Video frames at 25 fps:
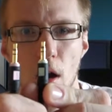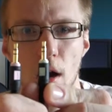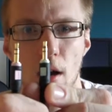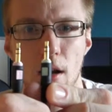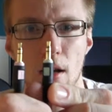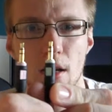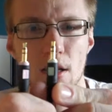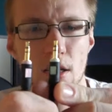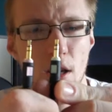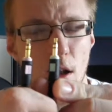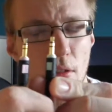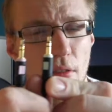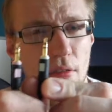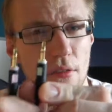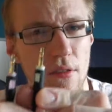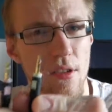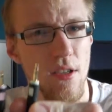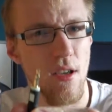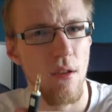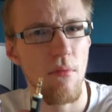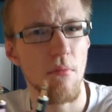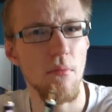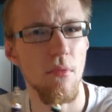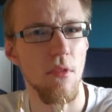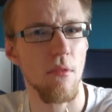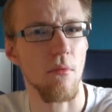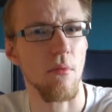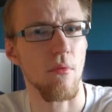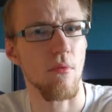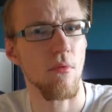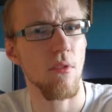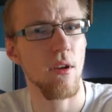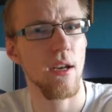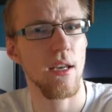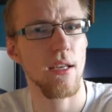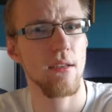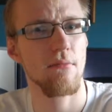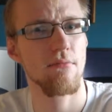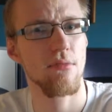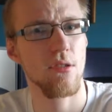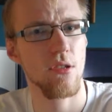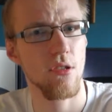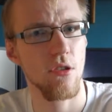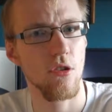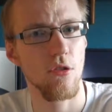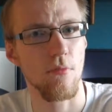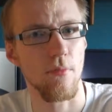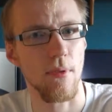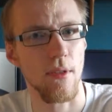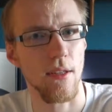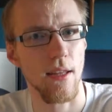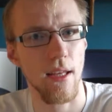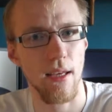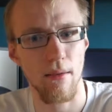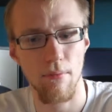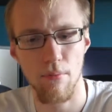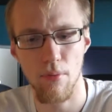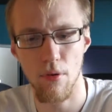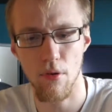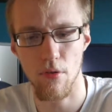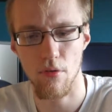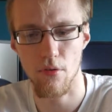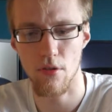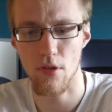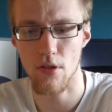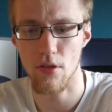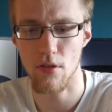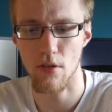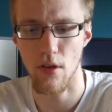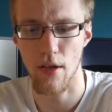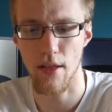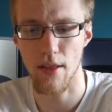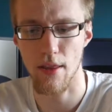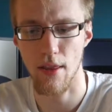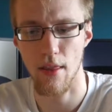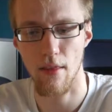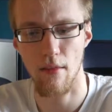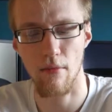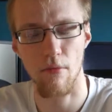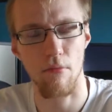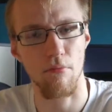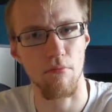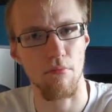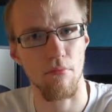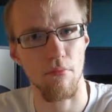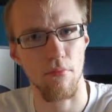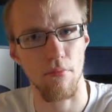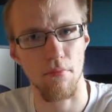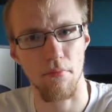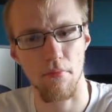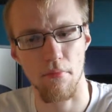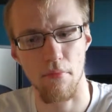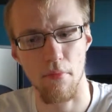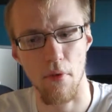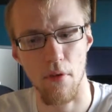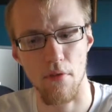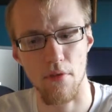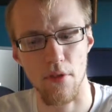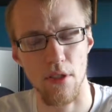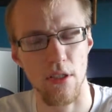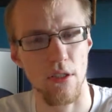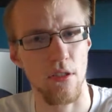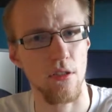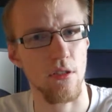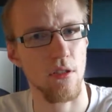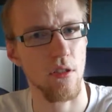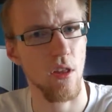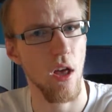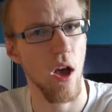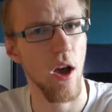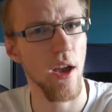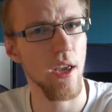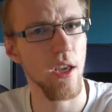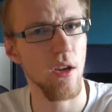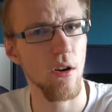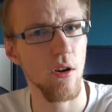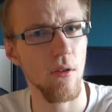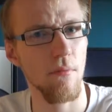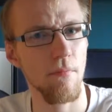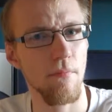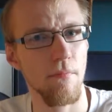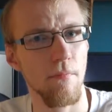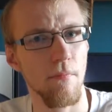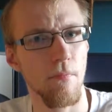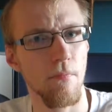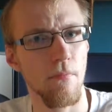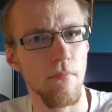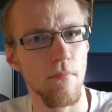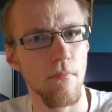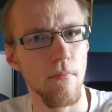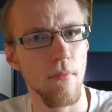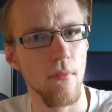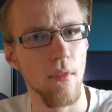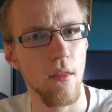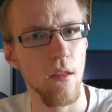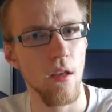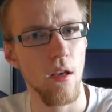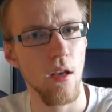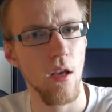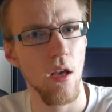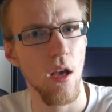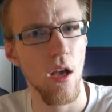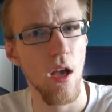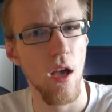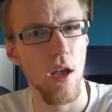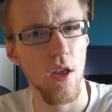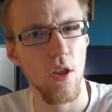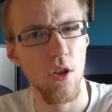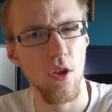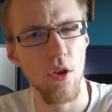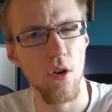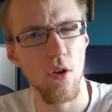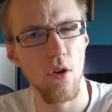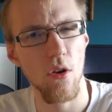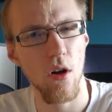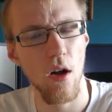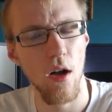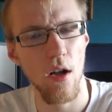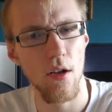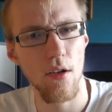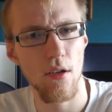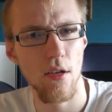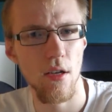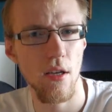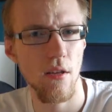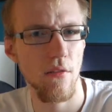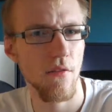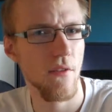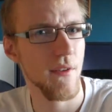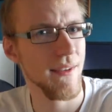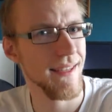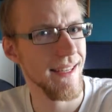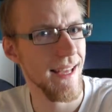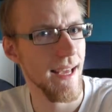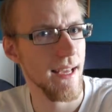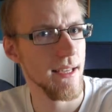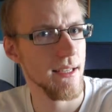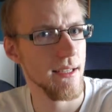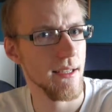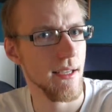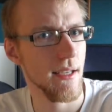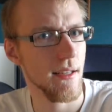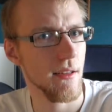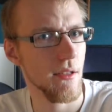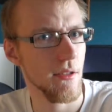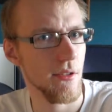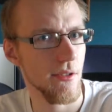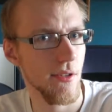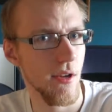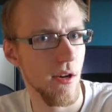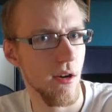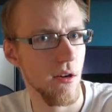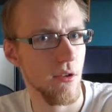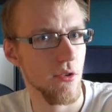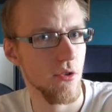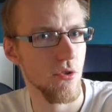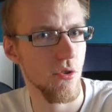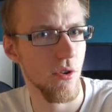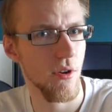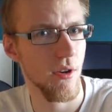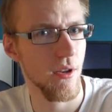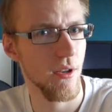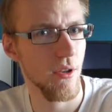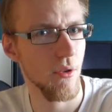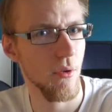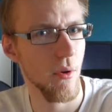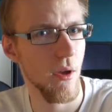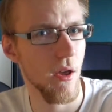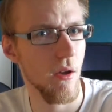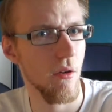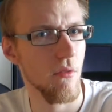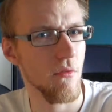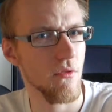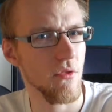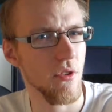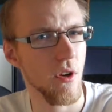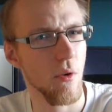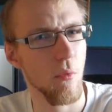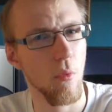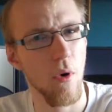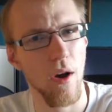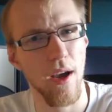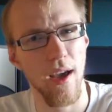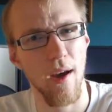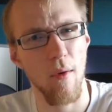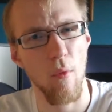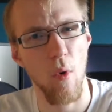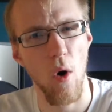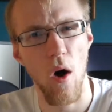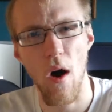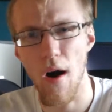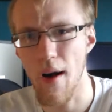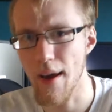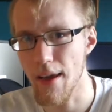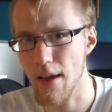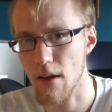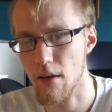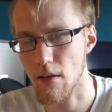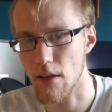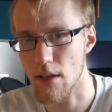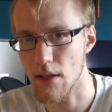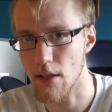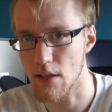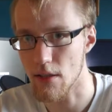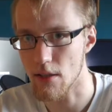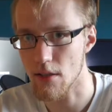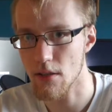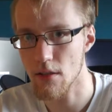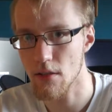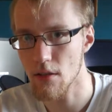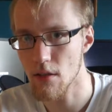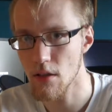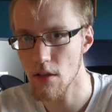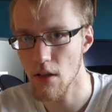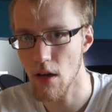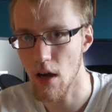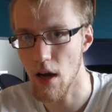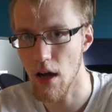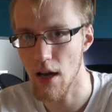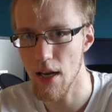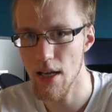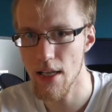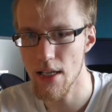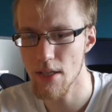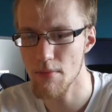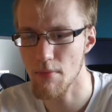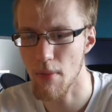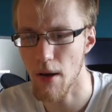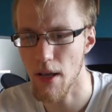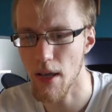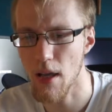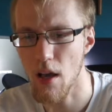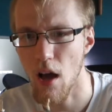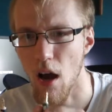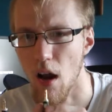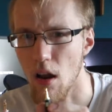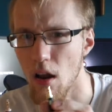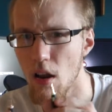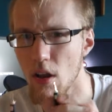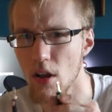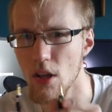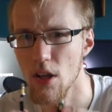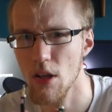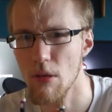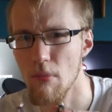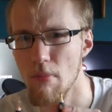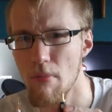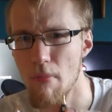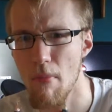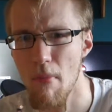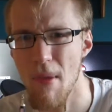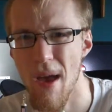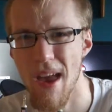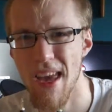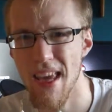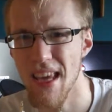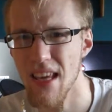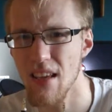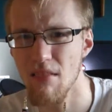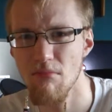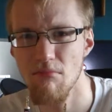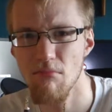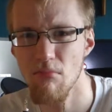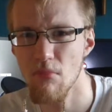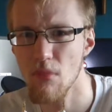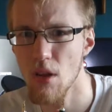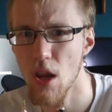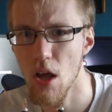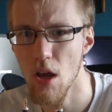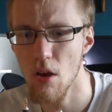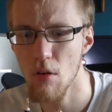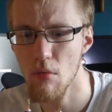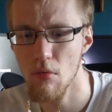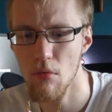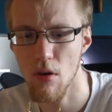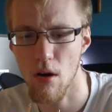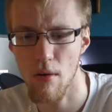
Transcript: Because some of them are really stupid. They put just like obviously just the icon. You're underneath your desk in the dark trying to do it and trying to work out what icon it is. At least by colour you may know.